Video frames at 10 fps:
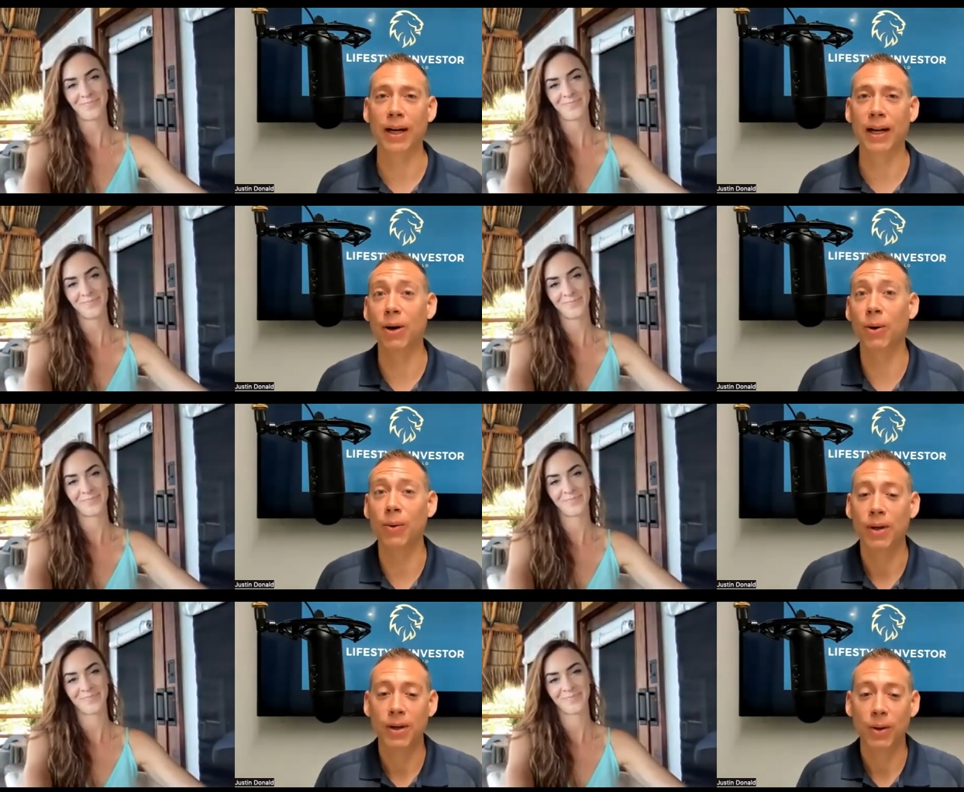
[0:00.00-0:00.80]
Speaker 1: And I
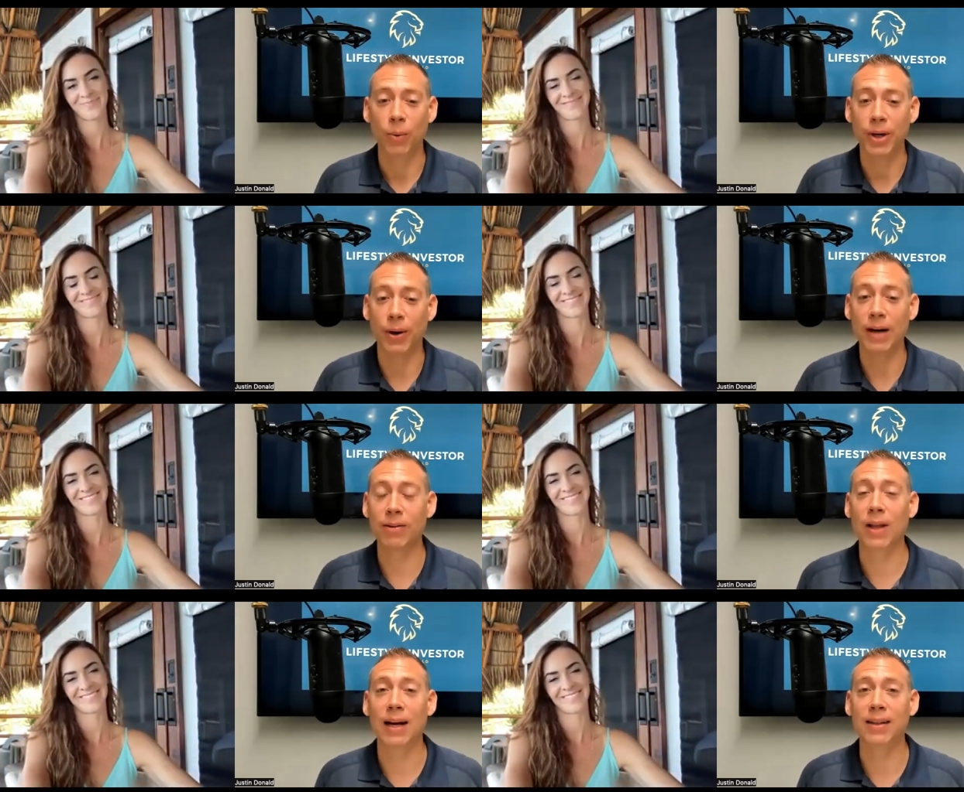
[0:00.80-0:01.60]
know we don't have a
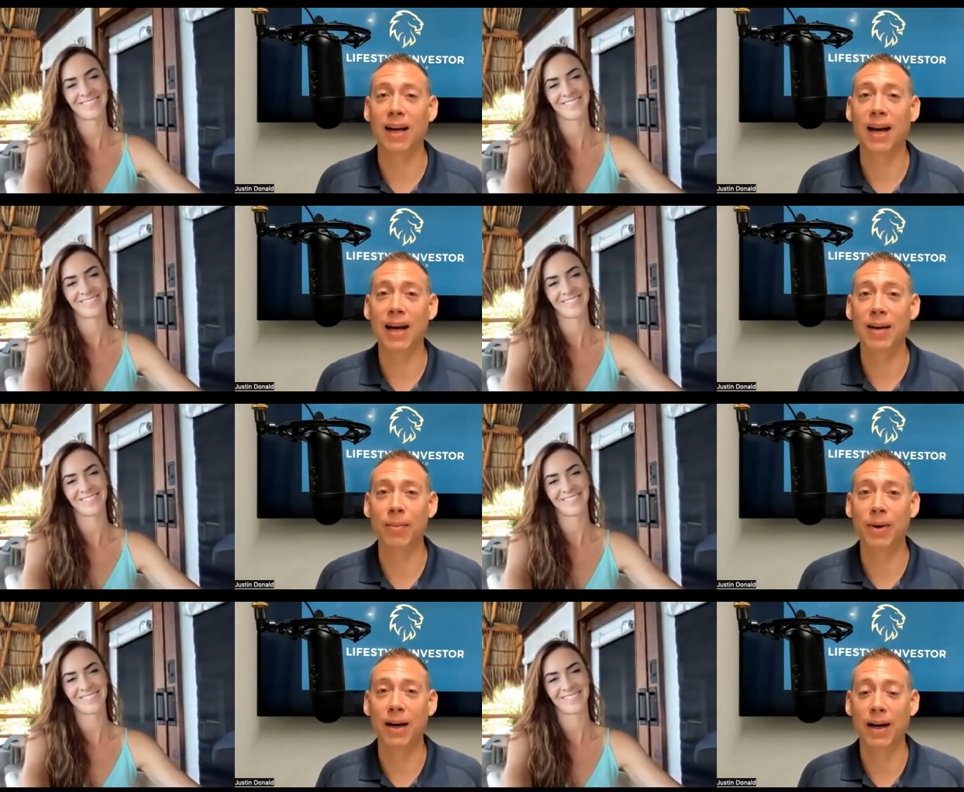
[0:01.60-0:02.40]
lot of
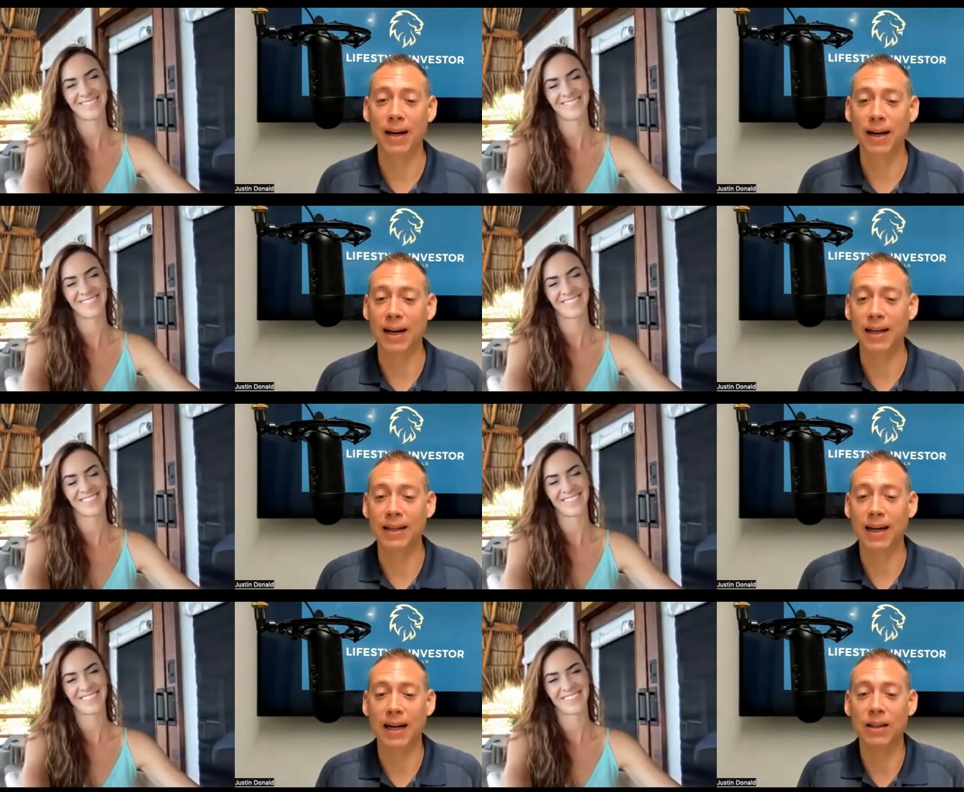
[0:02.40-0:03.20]
time uh, and i
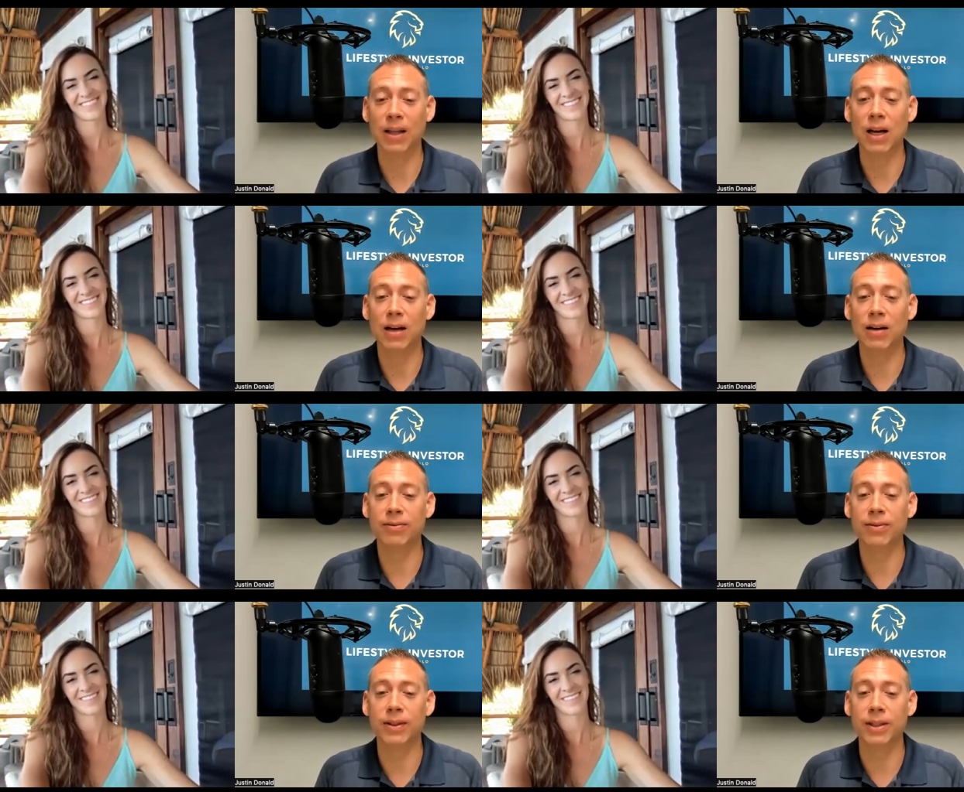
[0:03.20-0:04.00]
i love
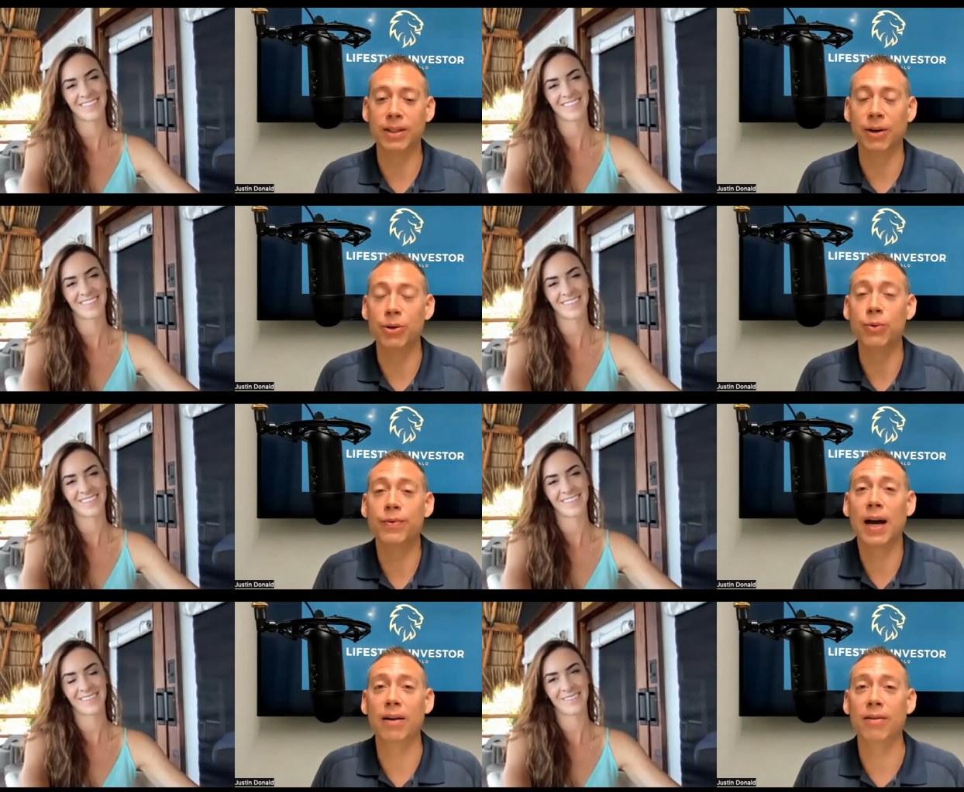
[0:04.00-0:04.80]
you know you've
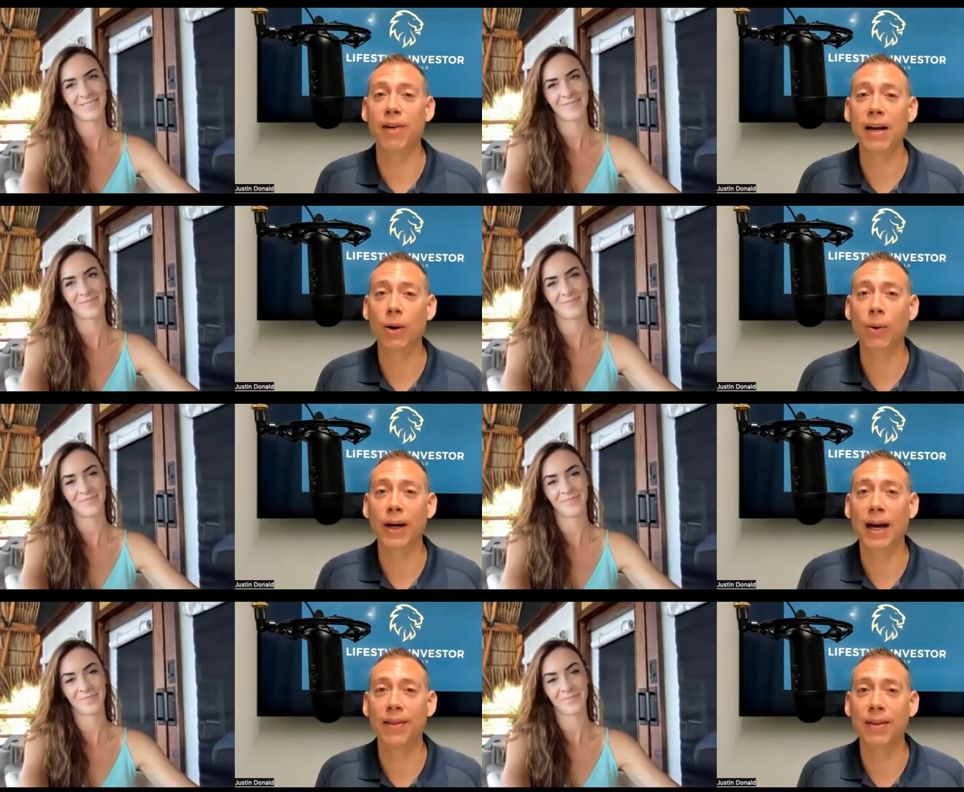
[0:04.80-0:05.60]
got an event
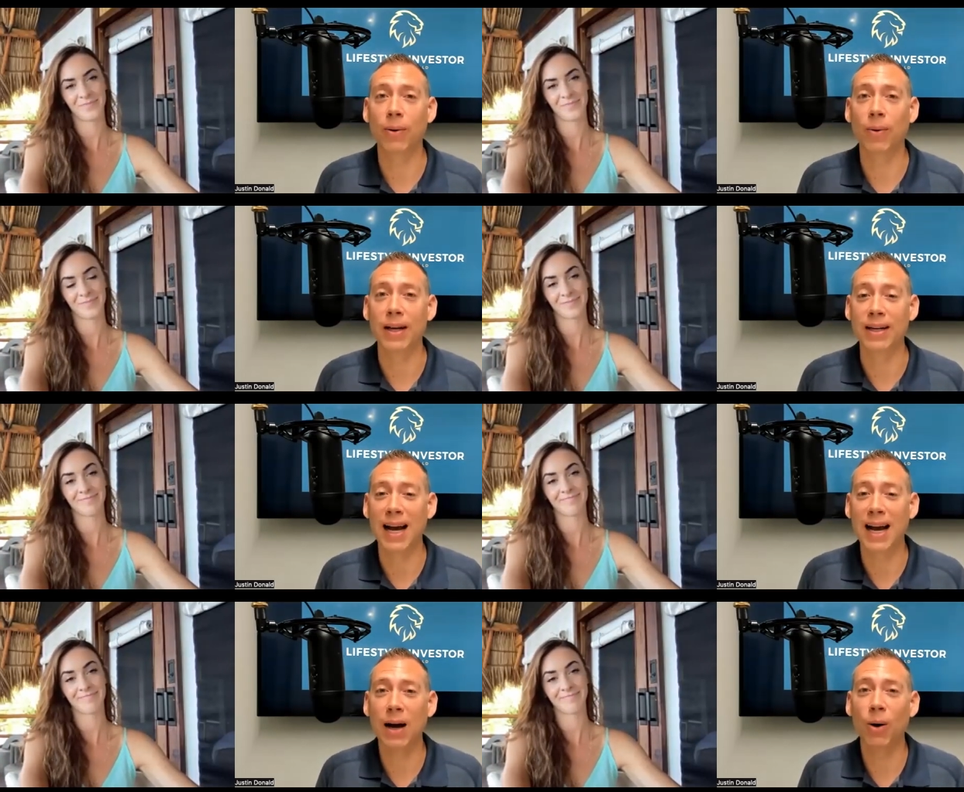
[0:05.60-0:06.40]
going on there right
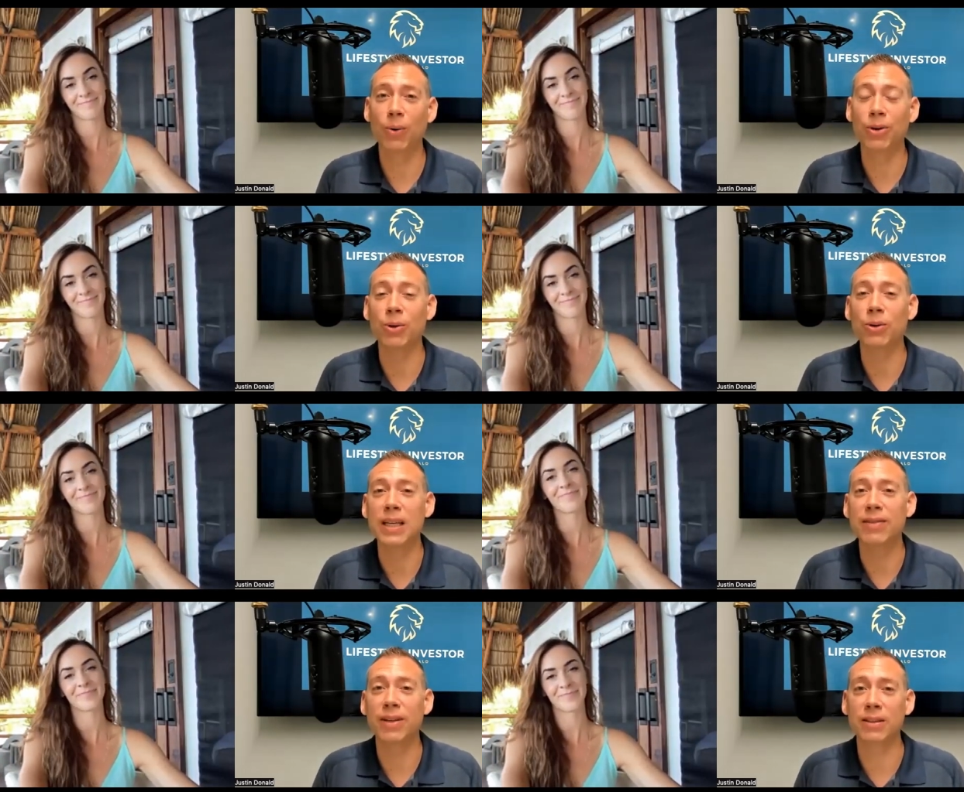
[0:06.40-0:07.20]
now you're
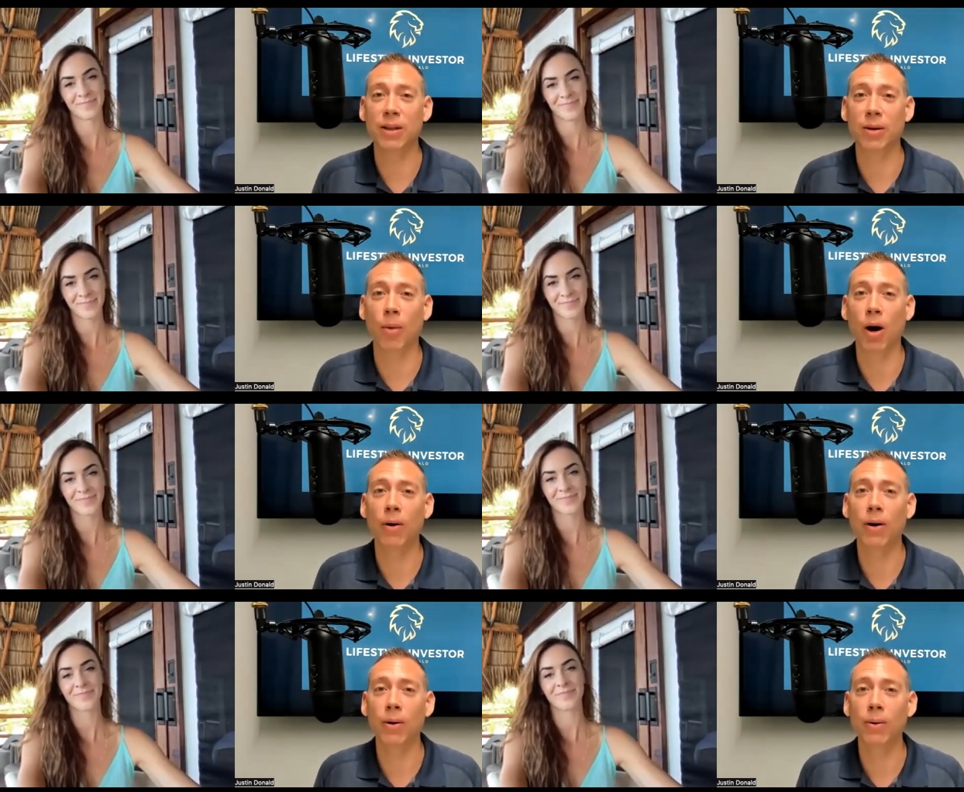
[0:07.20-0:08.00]
leaving
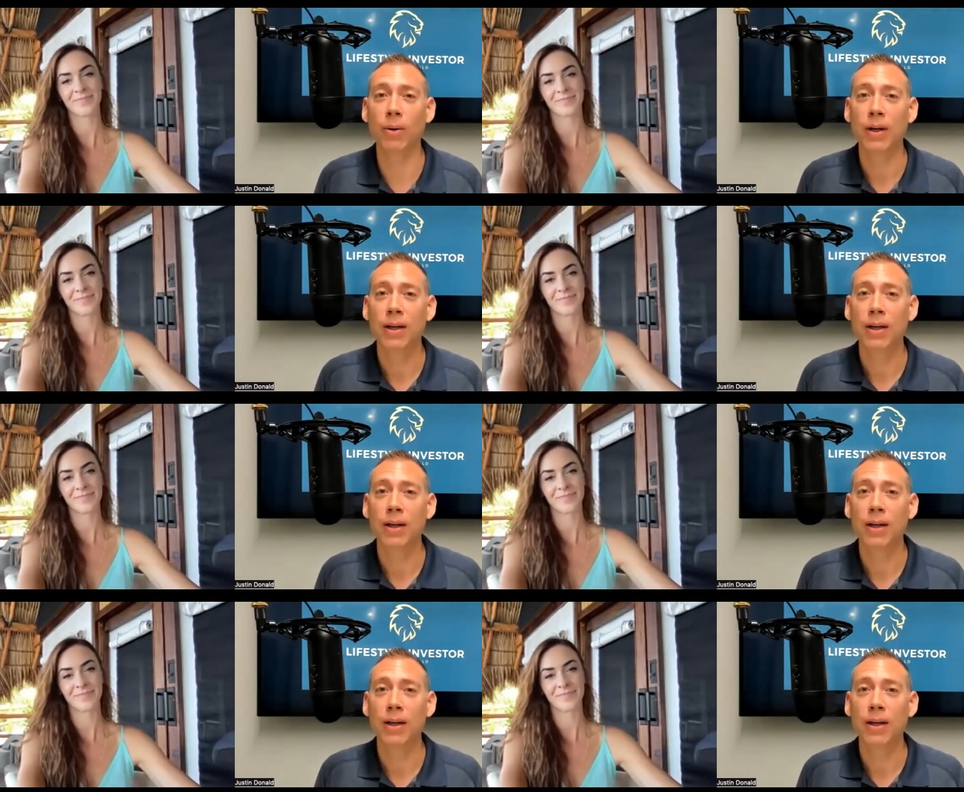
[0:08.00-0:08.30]
tomorrow